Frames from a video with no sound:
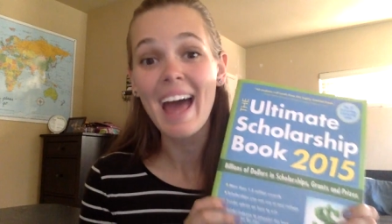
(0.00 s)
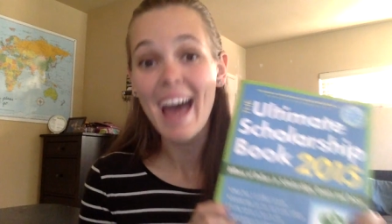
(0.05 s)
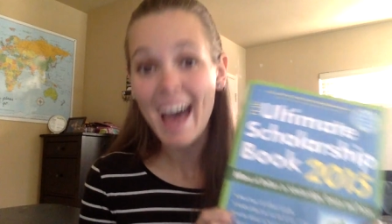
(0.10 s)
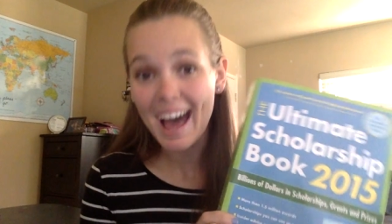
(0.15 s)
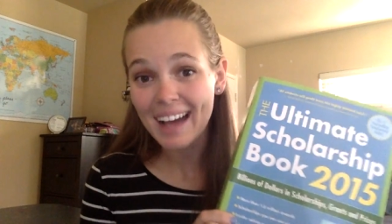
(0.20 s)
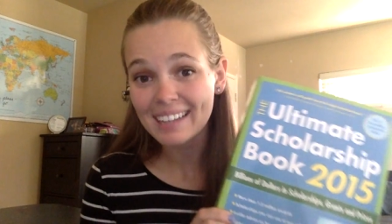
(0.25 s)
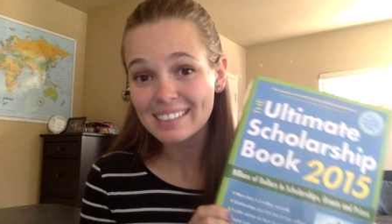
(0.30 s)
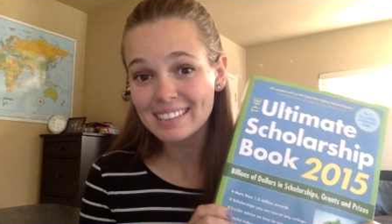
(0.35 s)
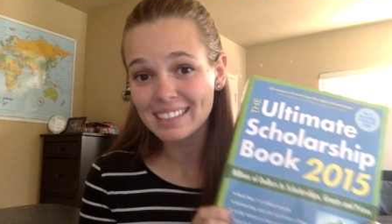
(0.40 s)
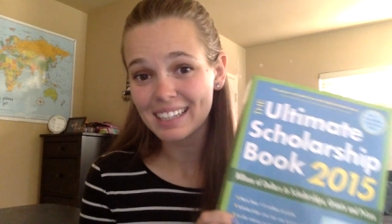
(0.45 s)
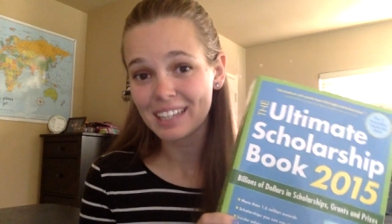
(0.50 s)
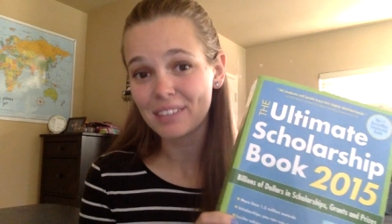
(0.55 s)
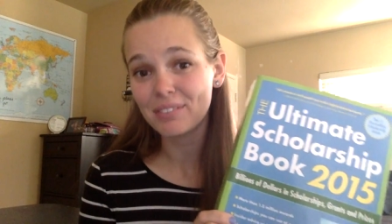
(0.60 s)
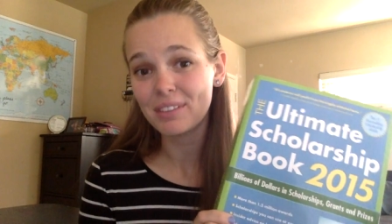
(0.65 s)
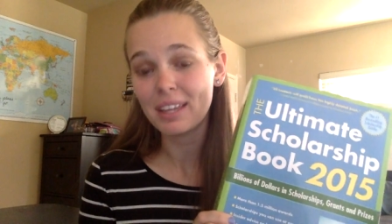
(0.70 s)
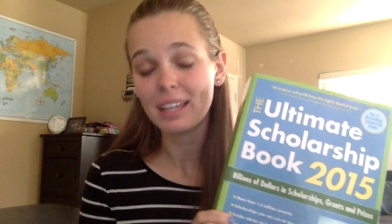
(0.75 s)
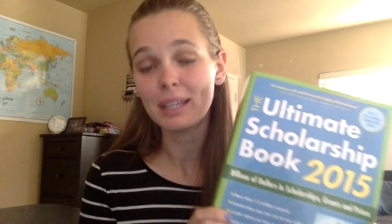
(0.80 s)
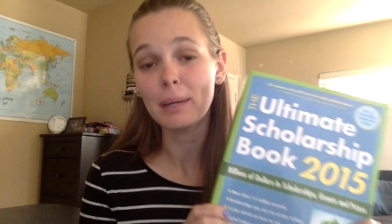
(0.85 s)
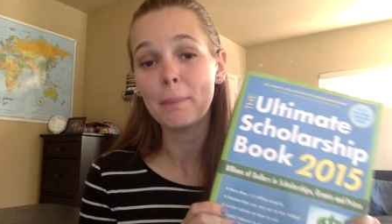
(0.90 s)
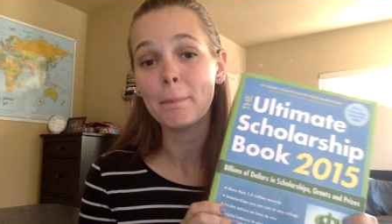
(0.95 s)
ask if
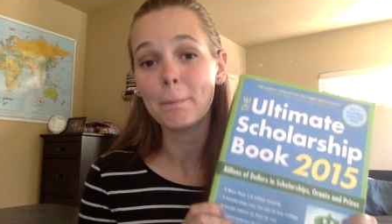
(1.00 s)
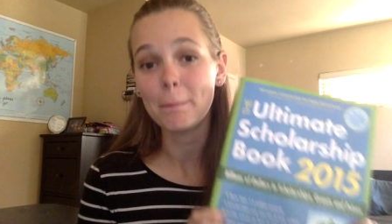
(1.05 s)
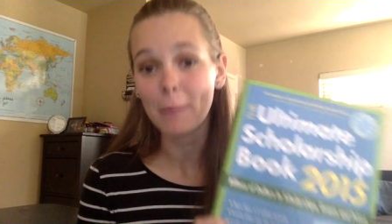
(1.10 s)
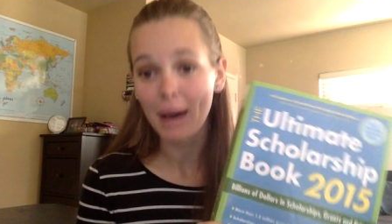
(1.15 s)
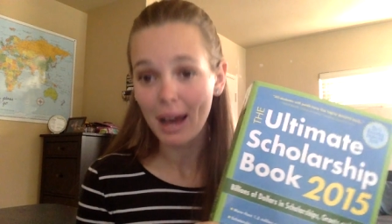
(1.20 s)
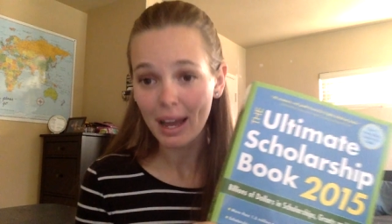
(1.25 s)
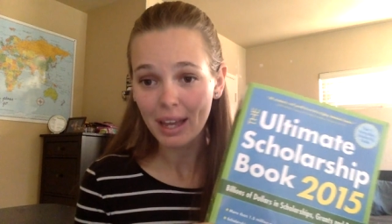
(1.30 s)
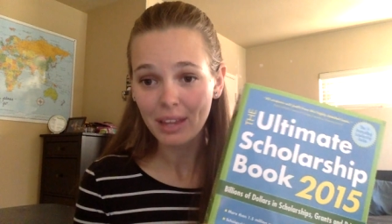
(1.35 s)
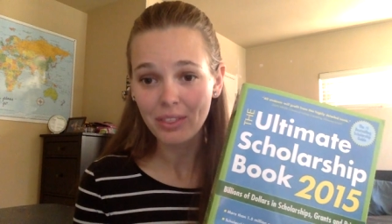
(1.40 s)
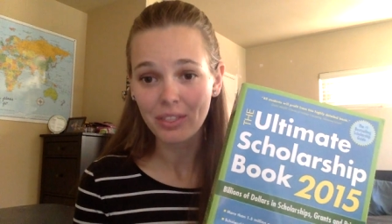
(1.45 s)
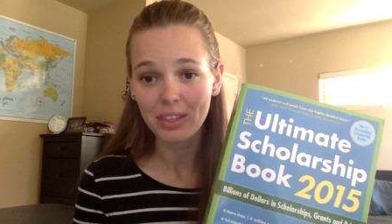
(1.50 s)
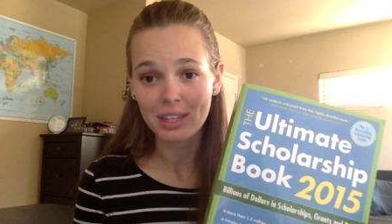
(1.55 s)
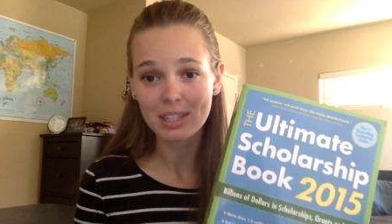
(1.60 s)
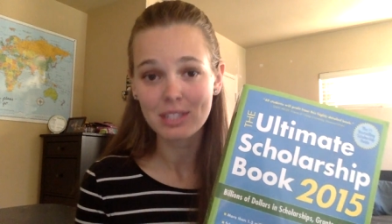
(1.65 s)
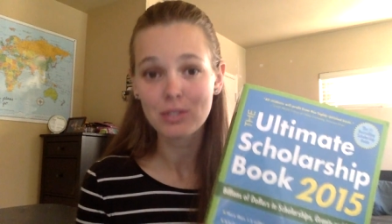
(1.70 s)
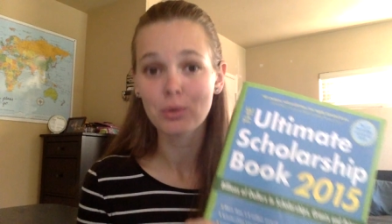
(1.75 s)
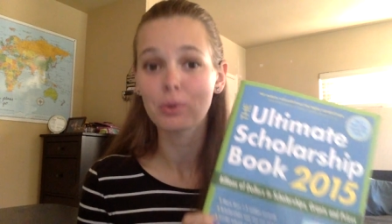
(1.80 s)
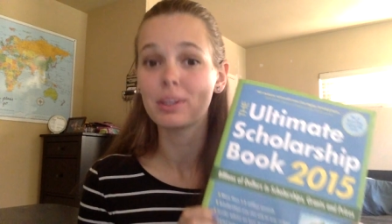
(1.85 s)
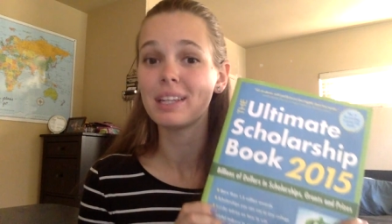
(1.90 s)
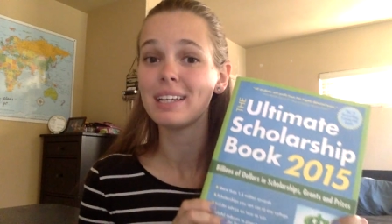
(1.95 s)
they can buy
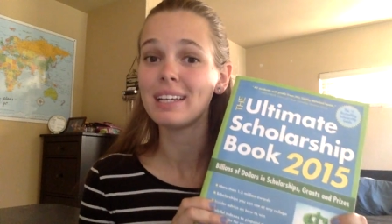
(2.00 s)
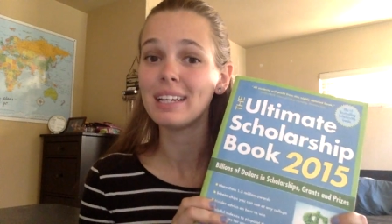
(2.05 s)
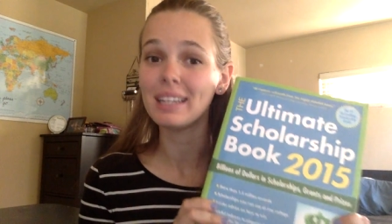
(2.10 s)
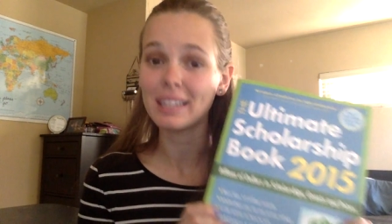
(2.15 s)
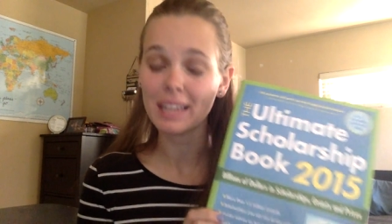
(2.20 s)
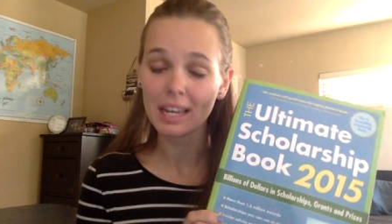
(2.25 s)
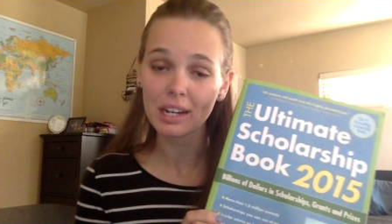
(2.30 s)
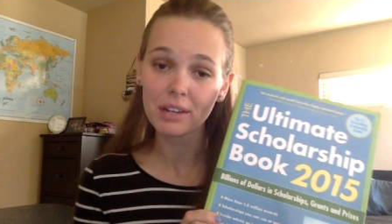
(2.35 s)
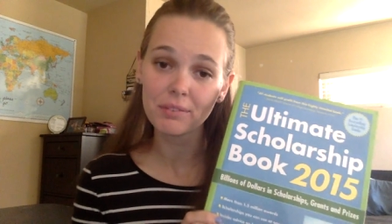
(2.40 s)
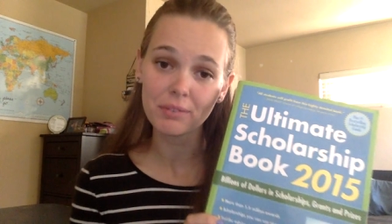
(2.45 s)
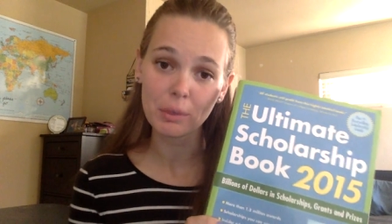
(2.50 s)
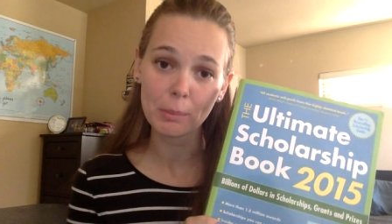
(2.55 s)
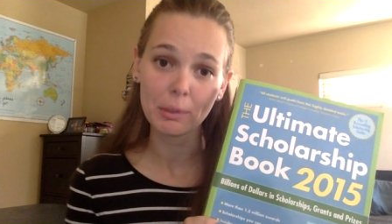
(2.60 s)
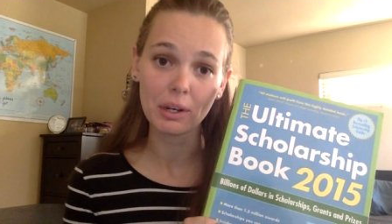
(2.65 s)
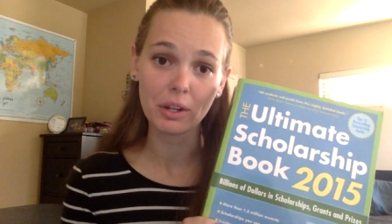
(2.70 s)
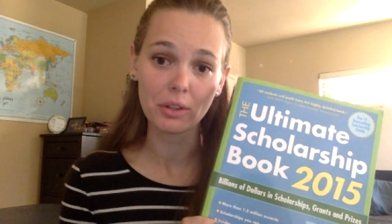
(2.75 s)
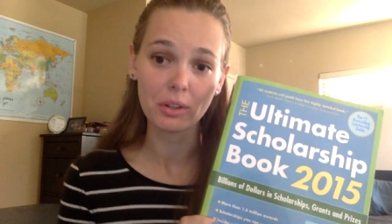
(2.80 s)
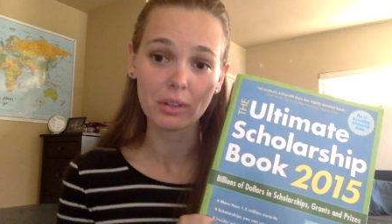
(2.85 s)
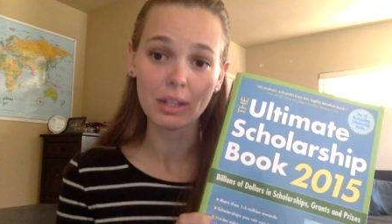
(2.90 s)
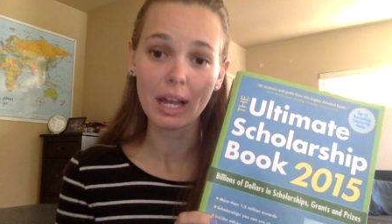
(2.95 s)
this or they can get it from
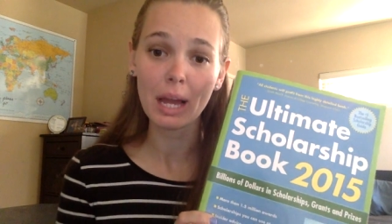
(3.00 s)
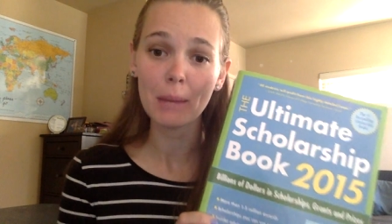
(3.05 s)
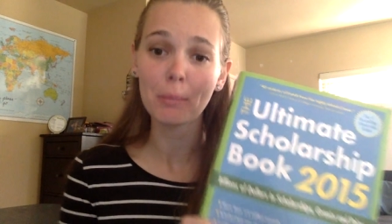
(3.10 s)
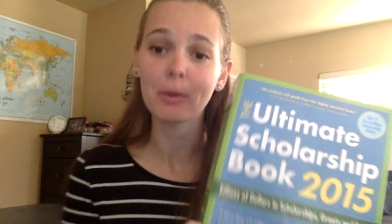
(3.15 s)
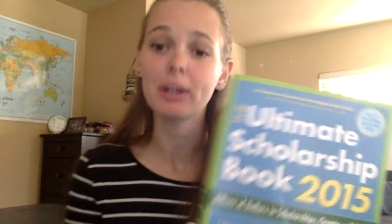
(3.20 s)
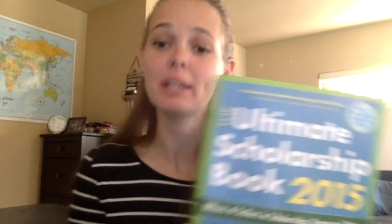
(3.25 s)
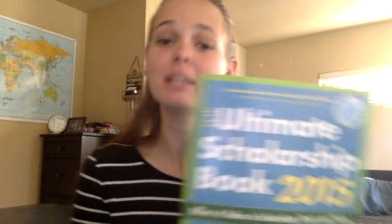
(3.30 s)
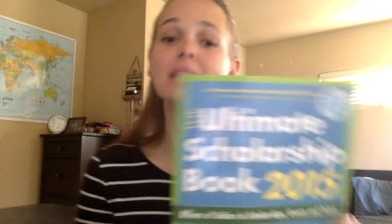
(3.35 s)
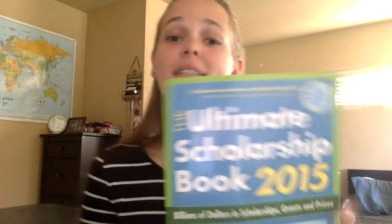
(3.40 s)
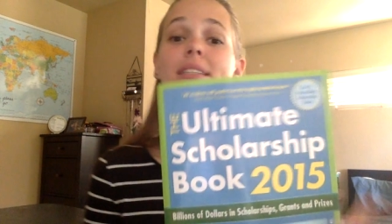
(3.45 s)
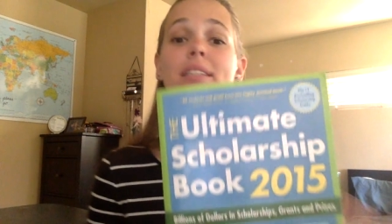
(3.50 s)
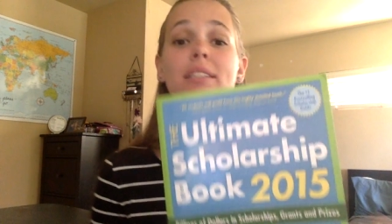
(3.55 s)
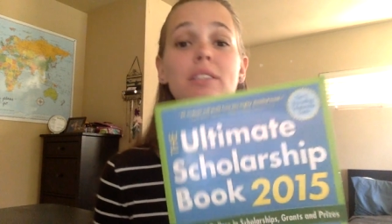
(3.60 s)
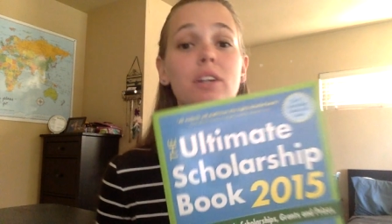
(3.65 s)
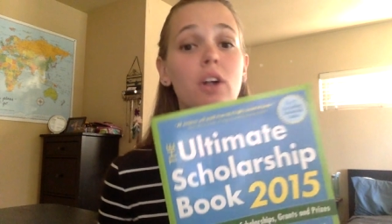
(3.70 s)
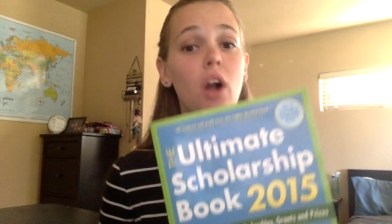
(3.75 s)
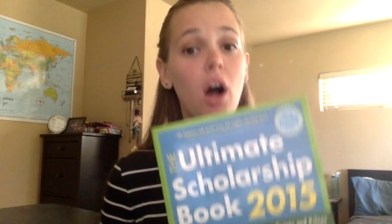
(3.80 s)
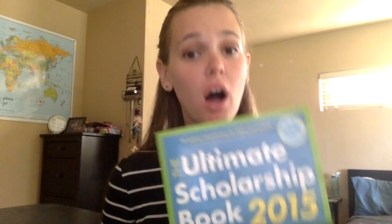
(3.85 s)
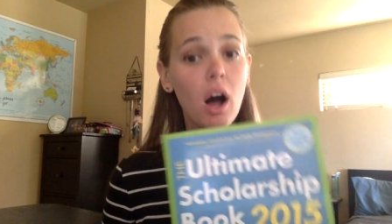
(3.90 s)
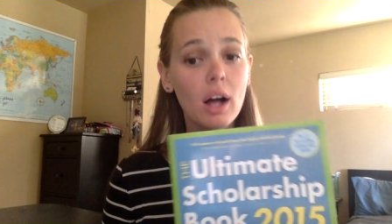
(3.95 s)
another library because these
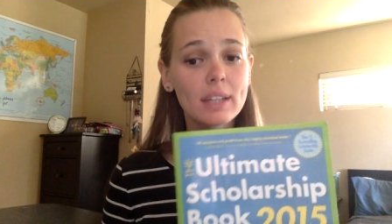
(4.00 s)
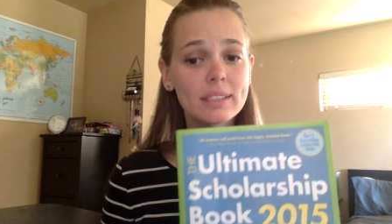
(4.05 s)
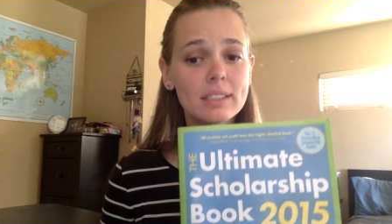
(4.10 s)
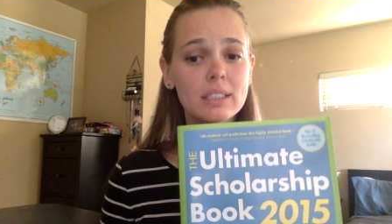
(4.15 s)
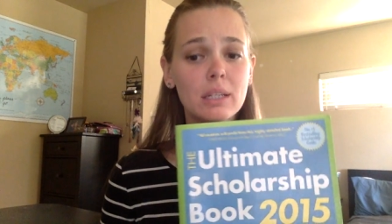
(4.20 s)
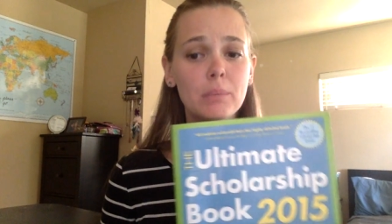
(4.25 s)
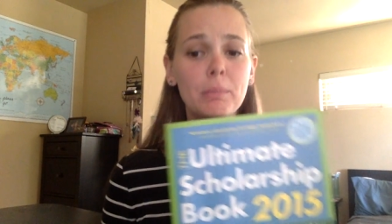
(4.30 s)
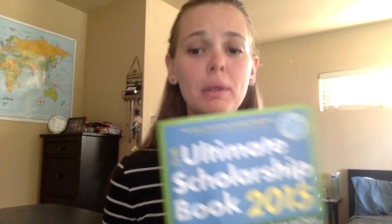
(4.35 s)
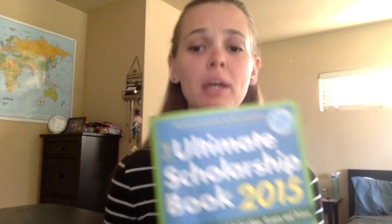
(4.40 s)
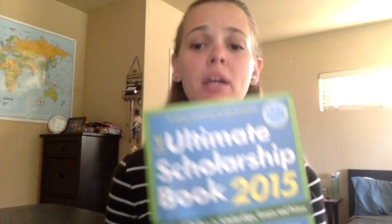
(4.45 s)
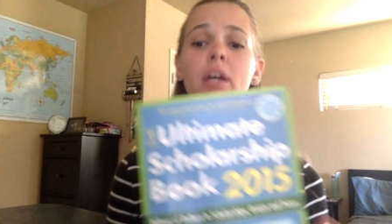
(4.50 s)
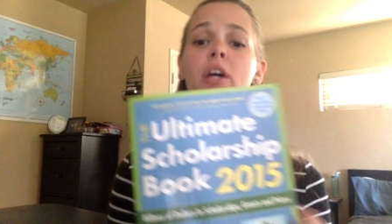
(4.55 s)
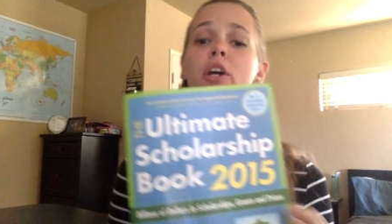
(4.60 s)
are awesome.